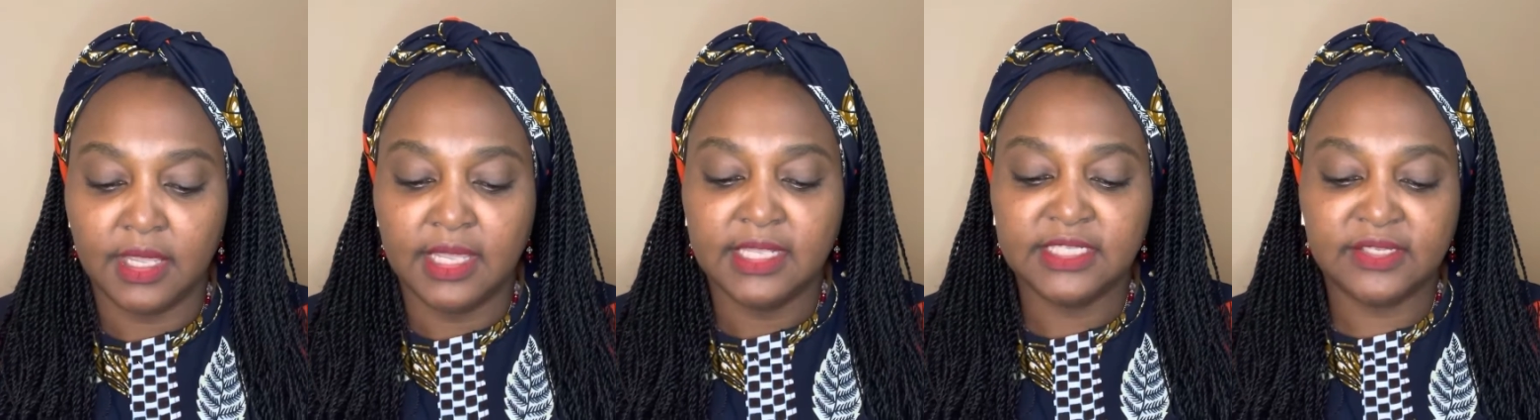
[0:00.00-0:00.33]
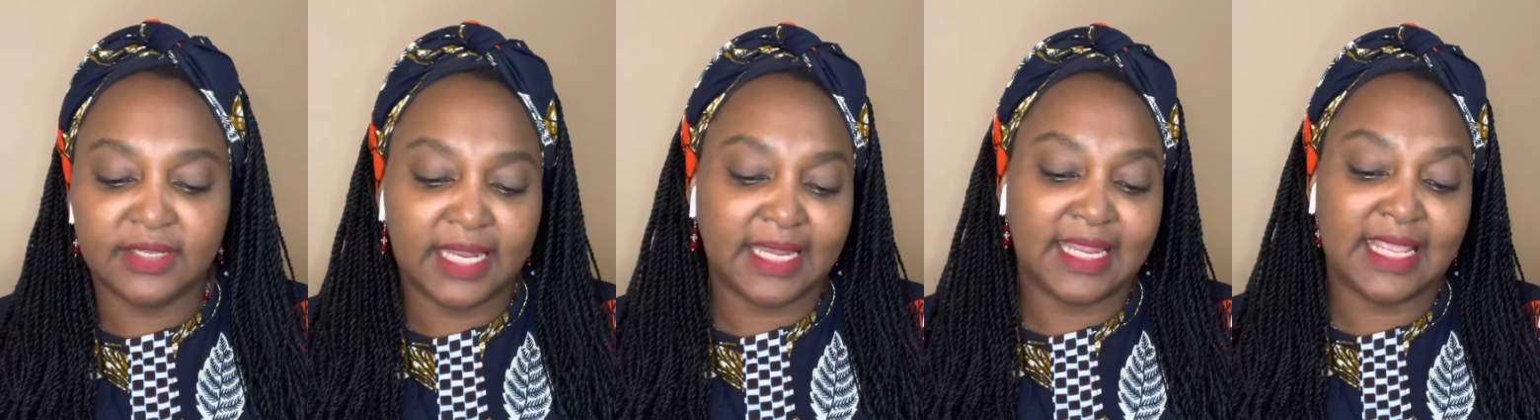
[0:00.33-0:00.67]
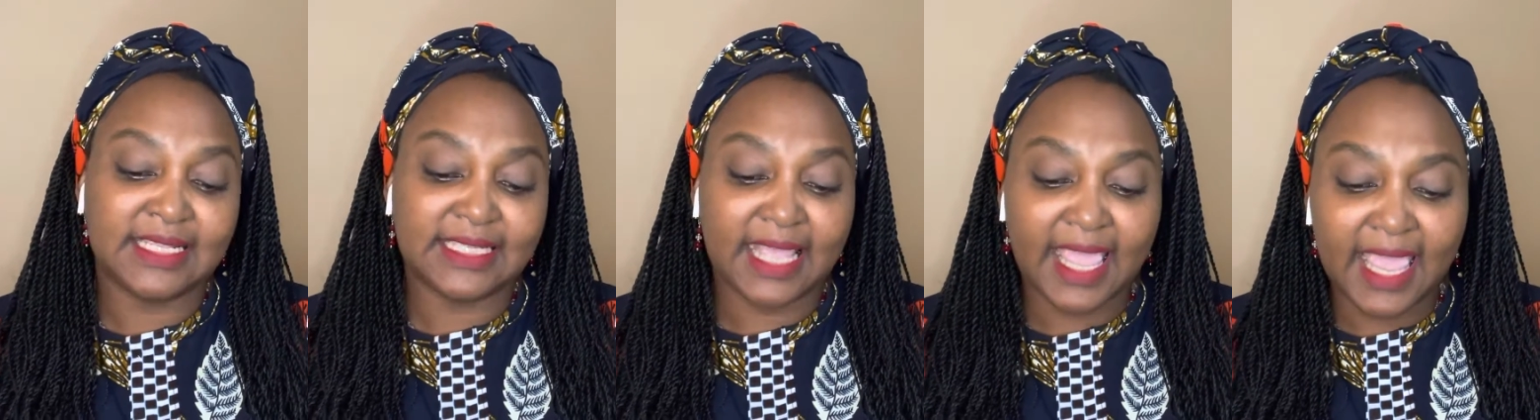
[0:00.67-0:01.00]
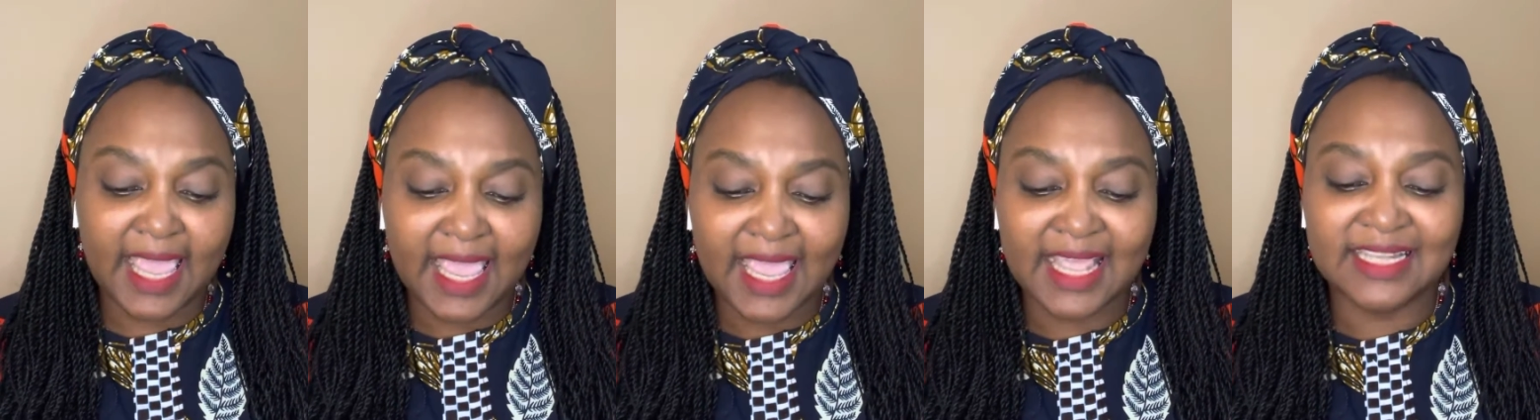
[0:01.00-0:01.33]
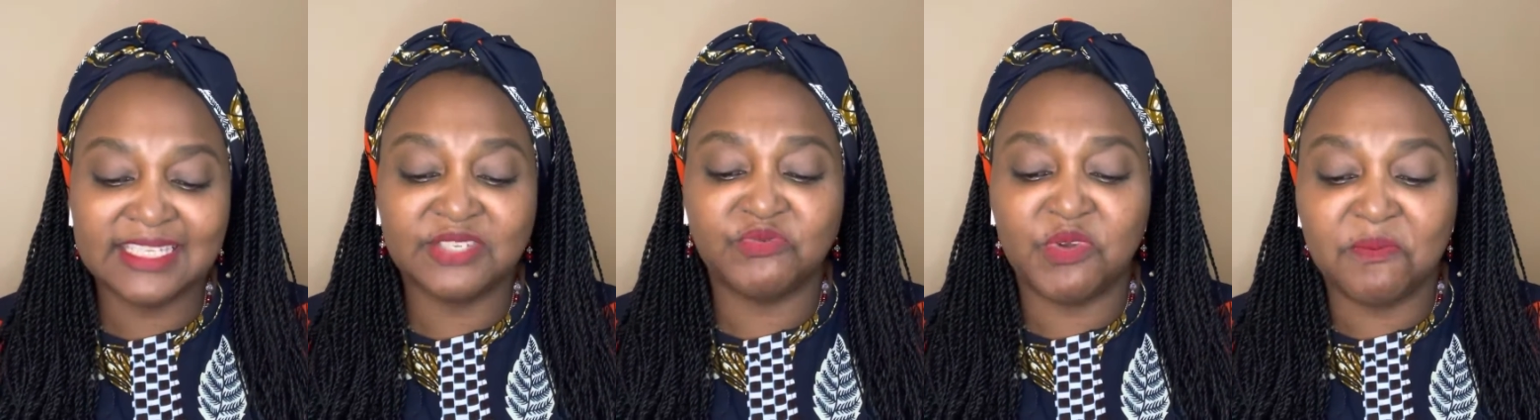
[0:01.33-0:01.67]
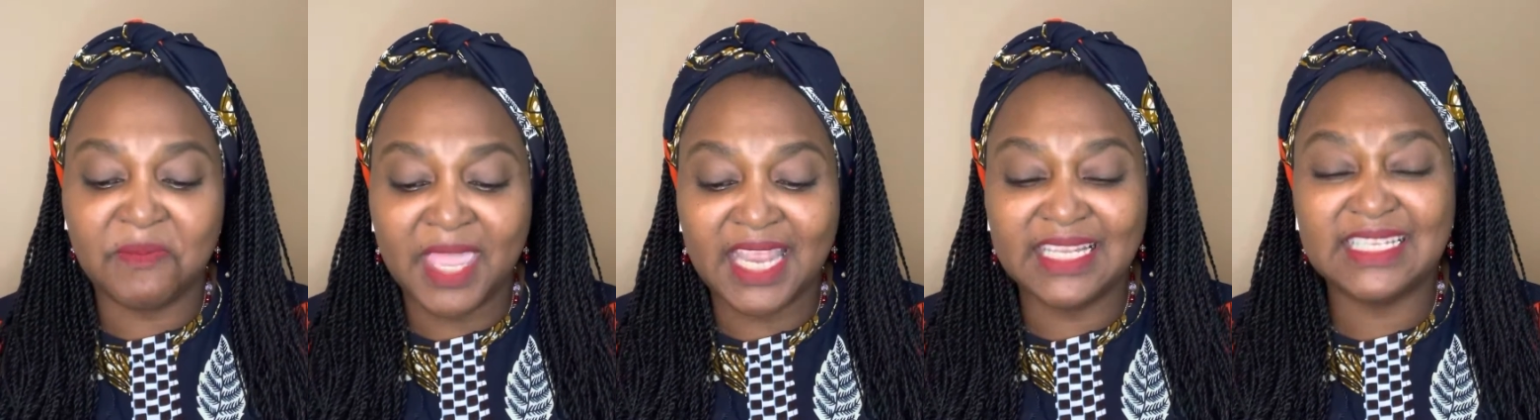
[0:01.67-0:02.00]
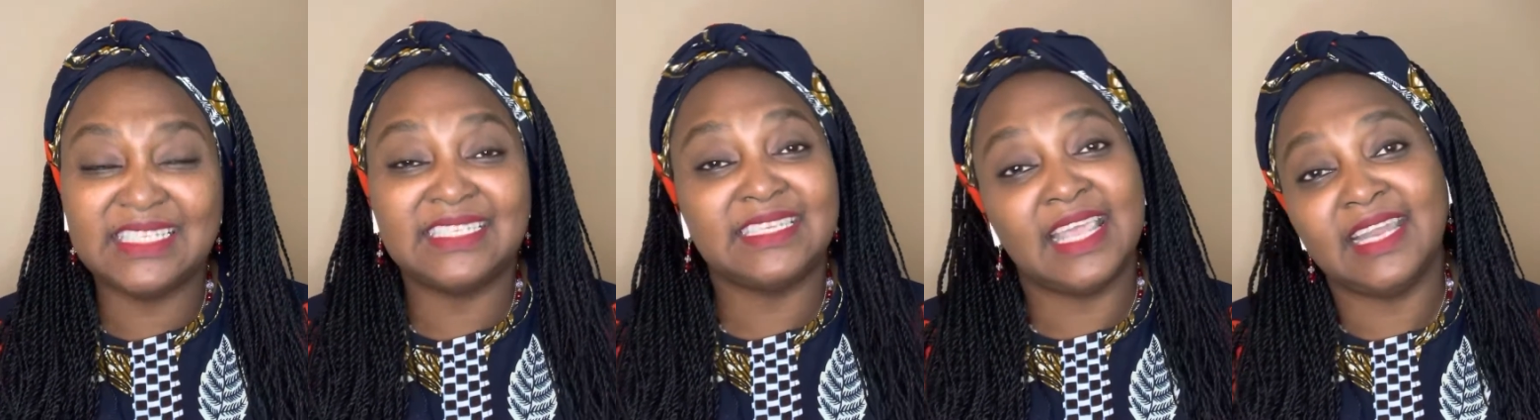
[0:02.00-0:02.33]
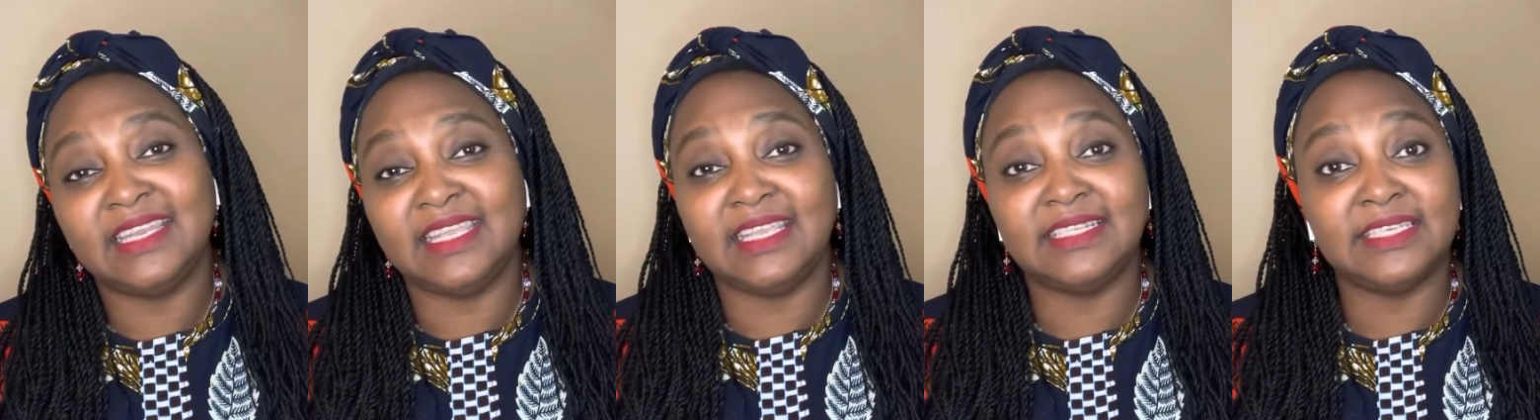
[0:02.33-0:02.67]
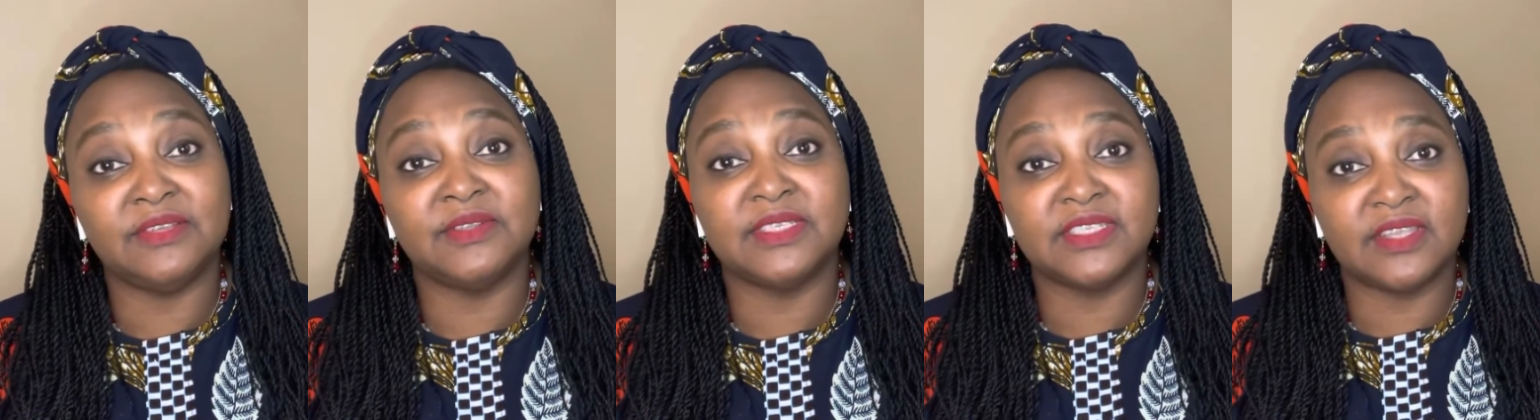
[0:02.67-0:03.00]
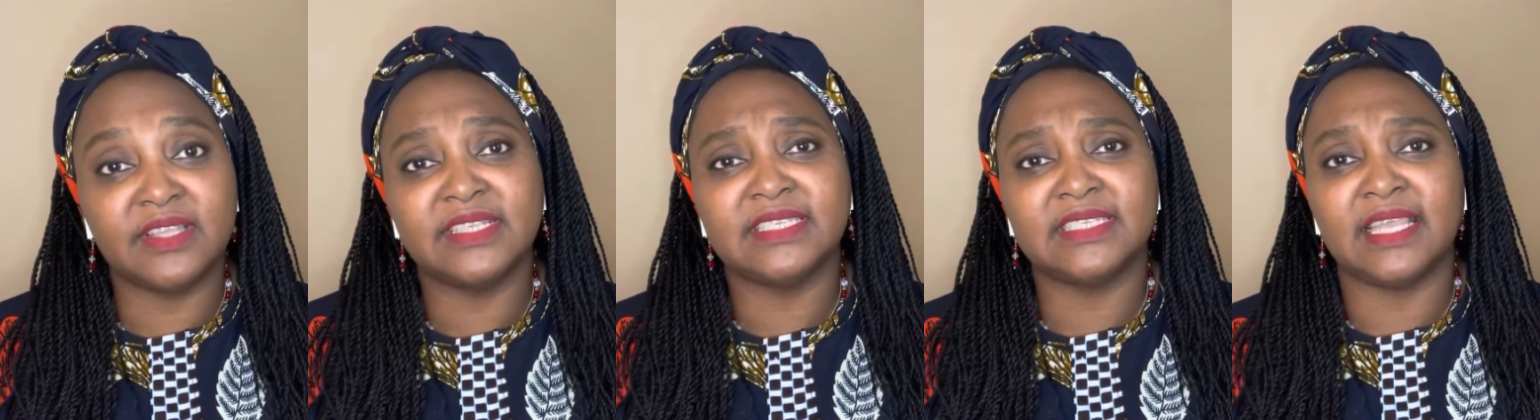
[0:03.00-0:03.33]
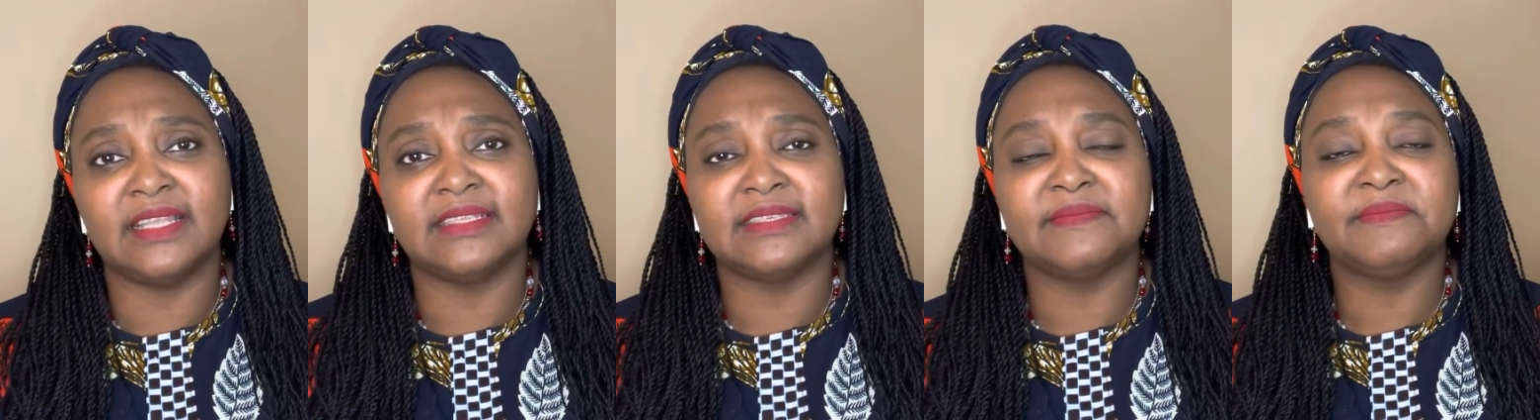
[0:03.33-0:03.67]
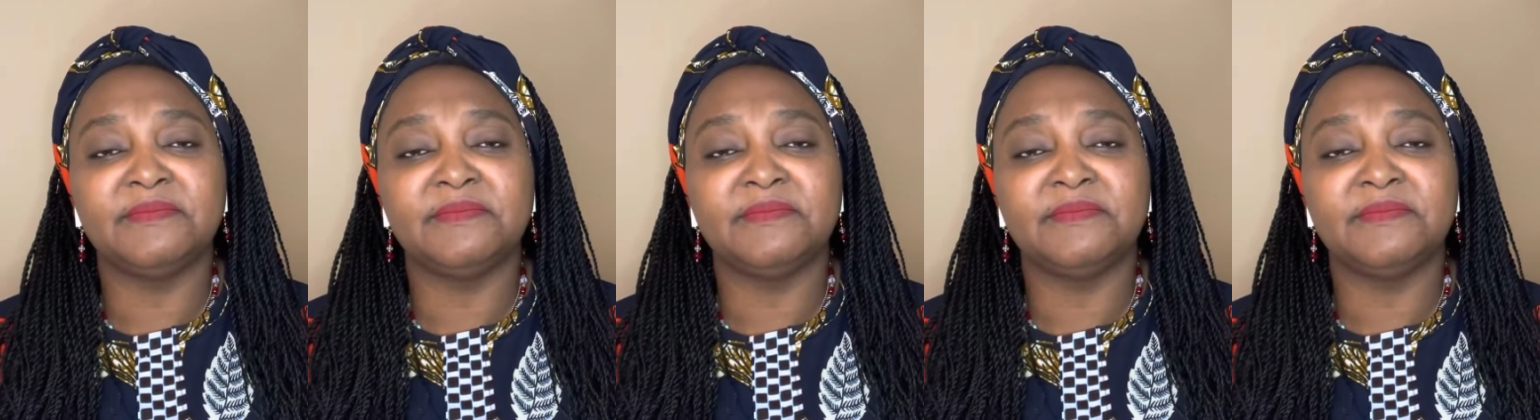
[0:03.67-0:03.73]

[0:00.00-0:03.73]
so that his hands remained steady till sunset.